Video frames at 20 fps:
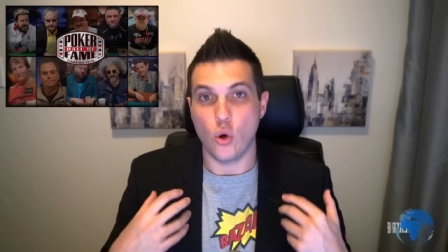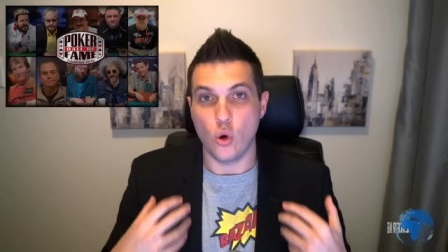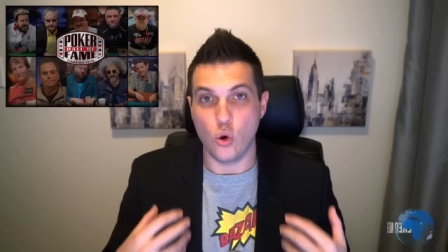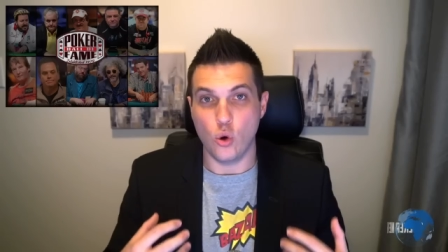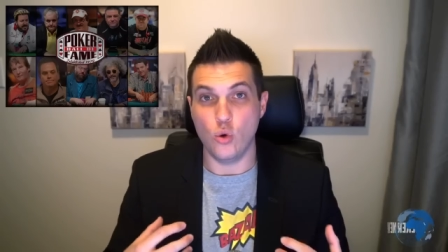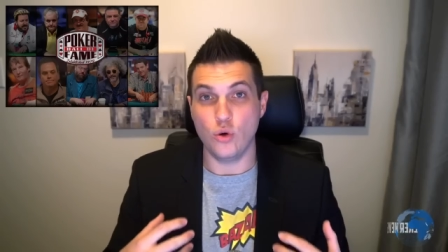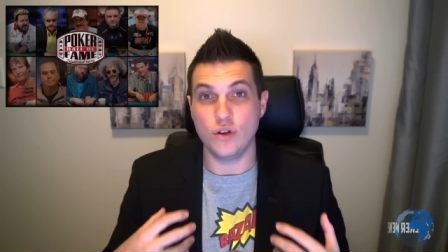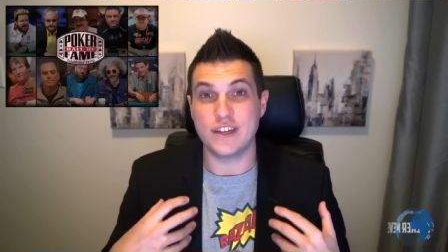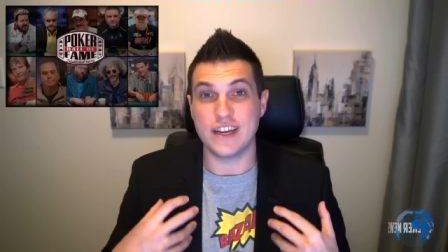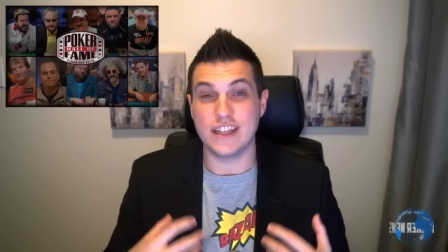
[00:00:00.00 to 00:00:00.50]

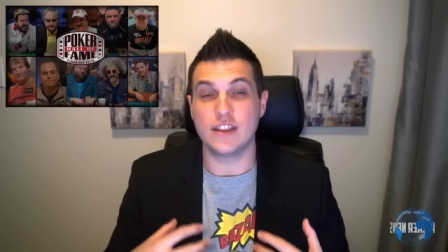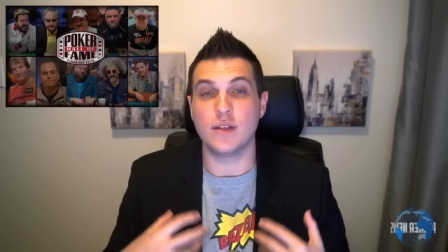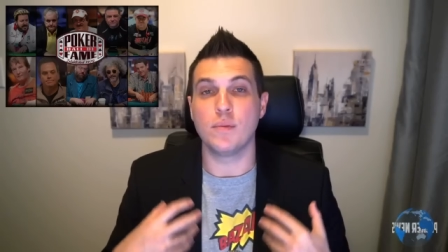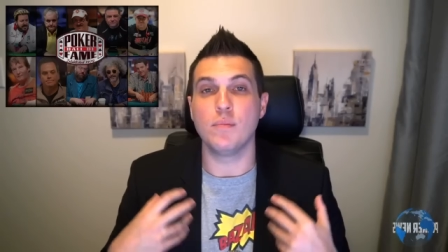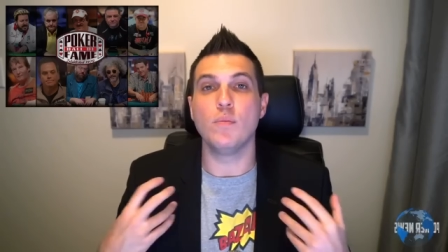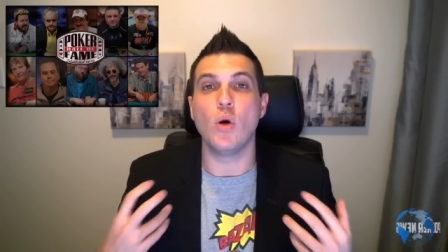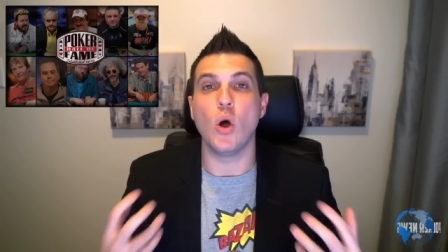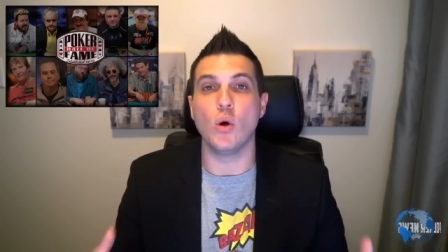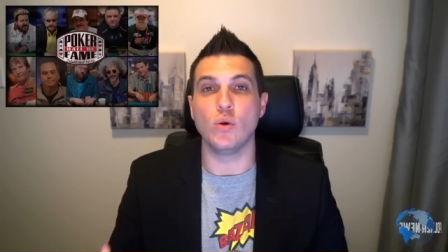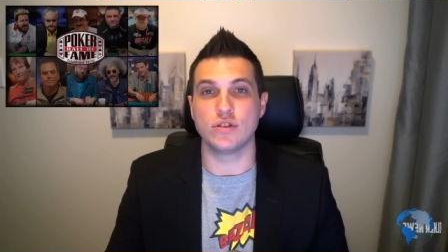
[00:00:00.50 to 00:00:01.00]
who did the
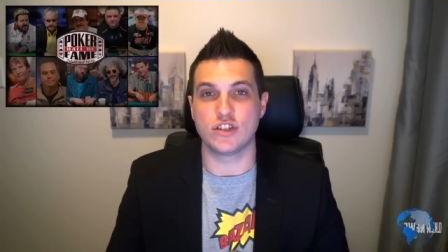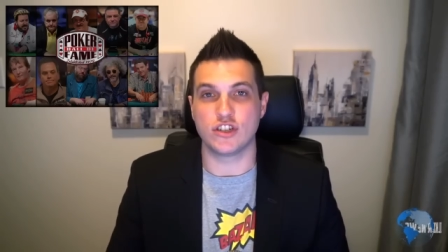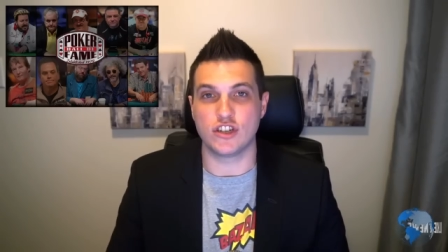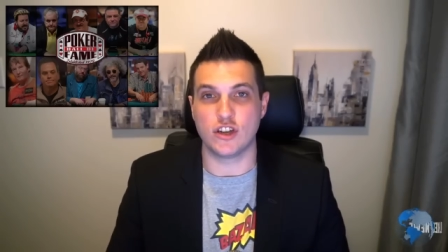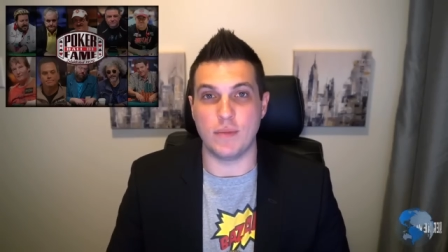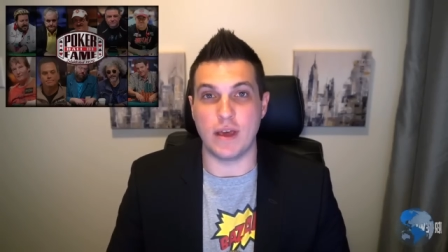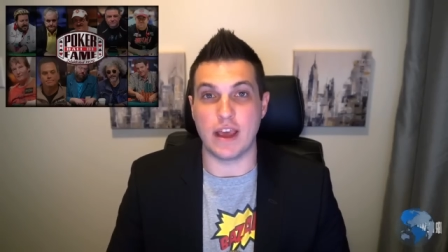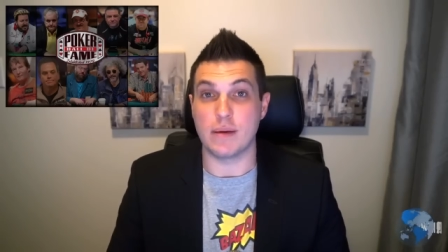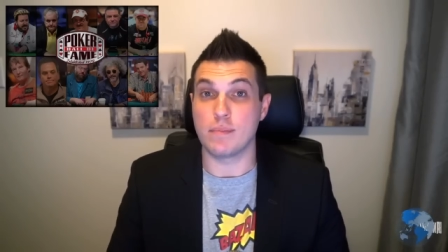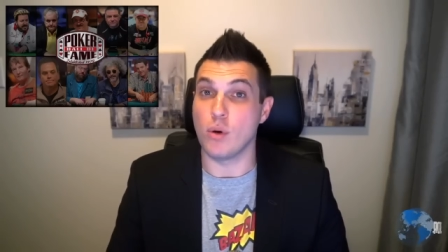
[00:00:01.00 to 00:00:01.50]
most
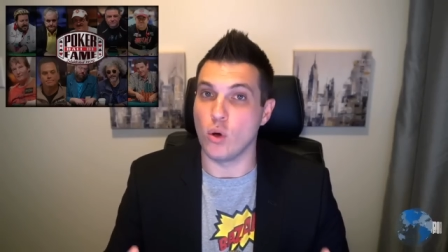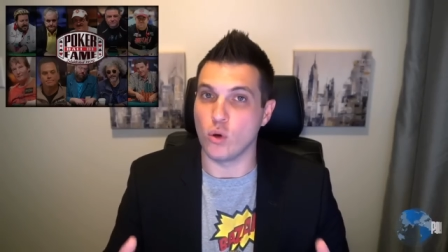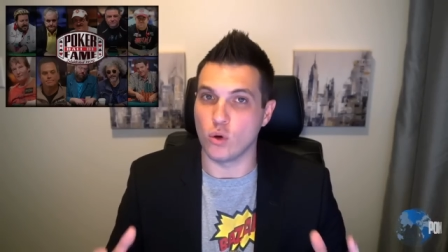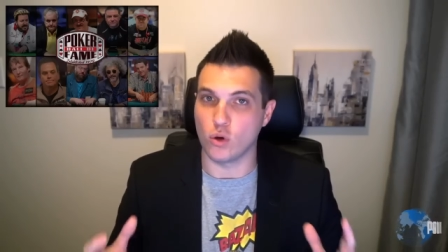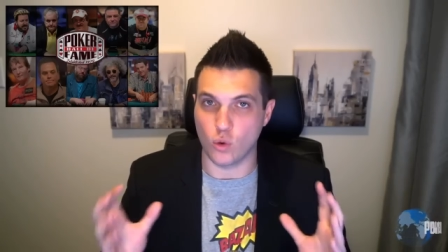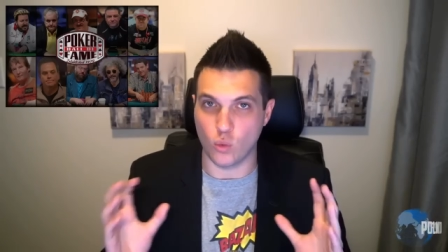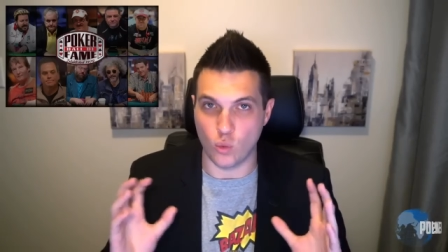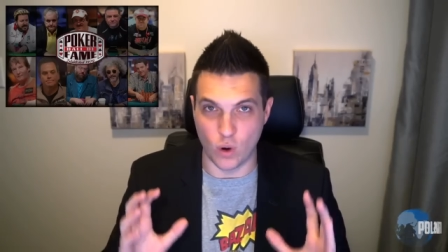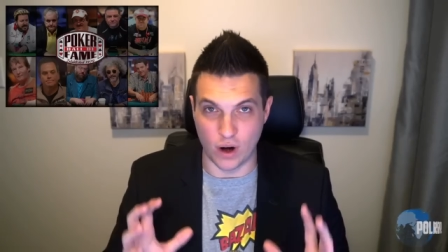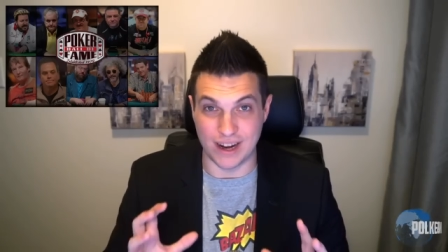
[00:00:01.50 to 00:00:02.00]
to make
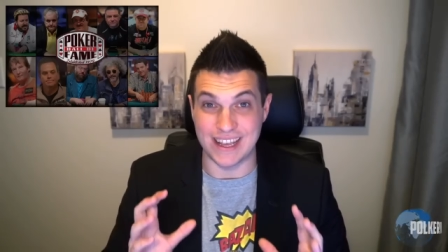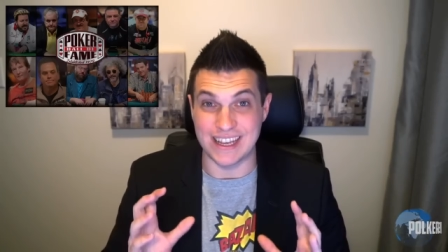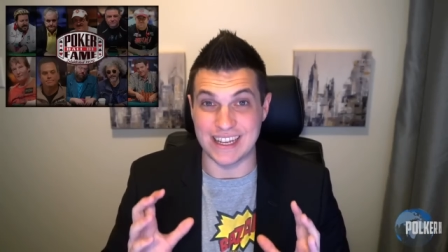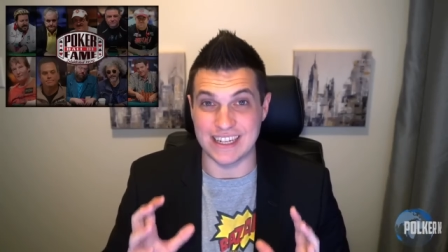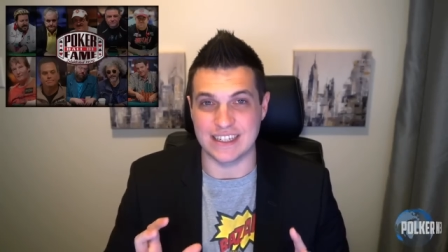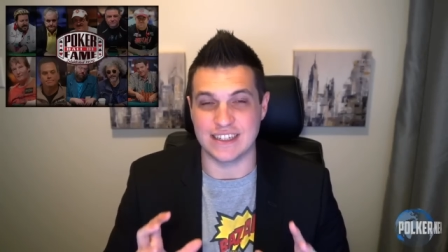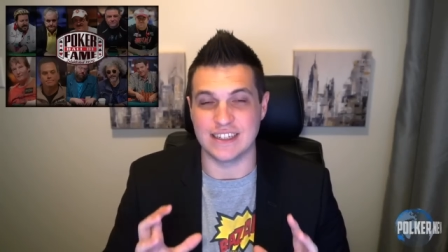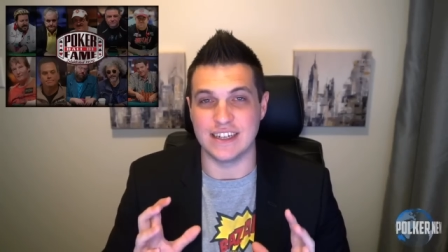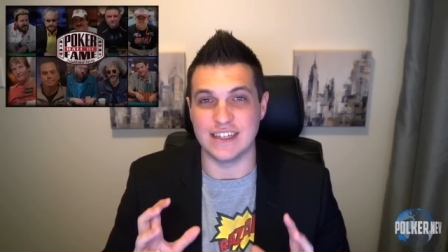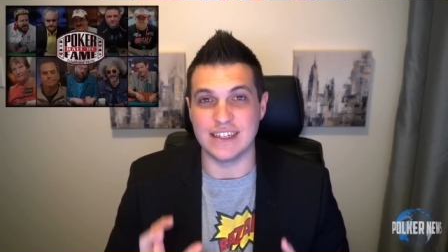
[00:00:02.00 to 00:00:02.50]
poker what it
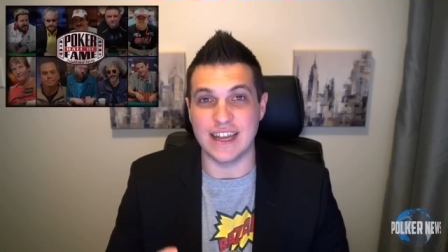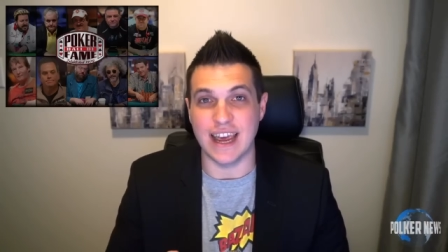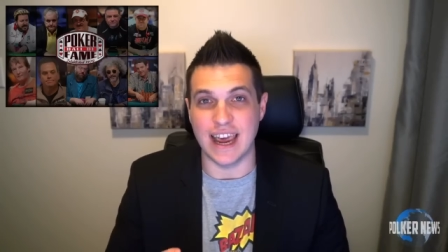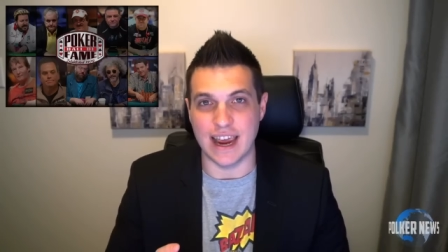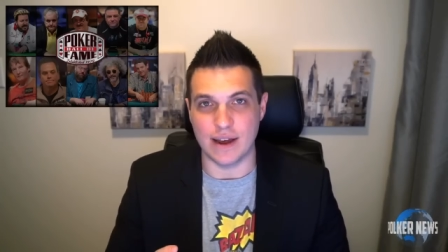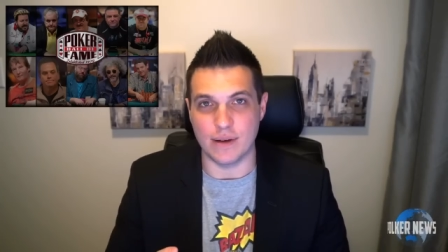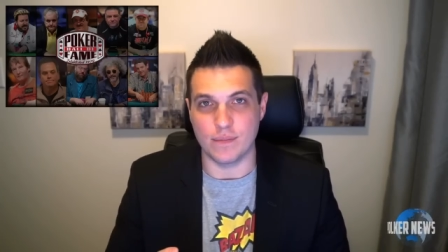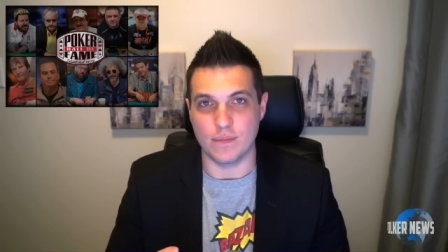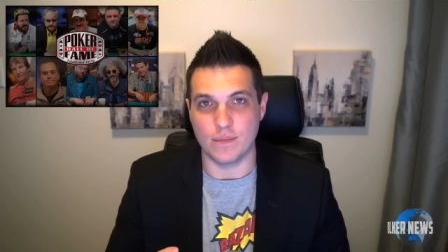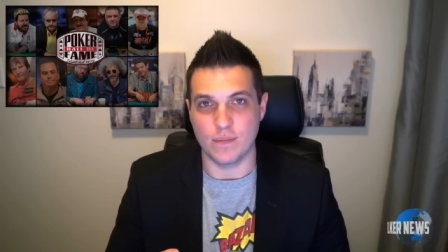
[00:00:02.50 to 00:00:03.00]
is
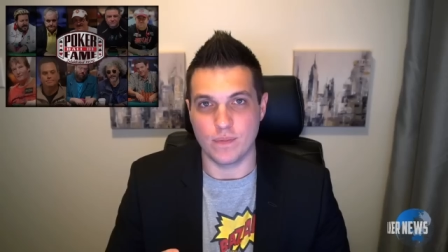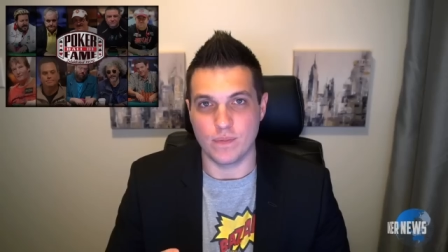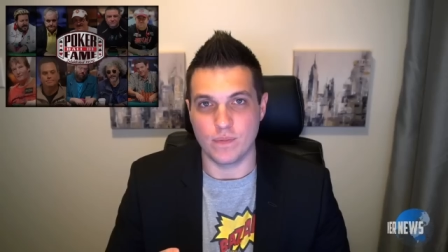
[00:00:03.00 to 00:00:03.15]
today.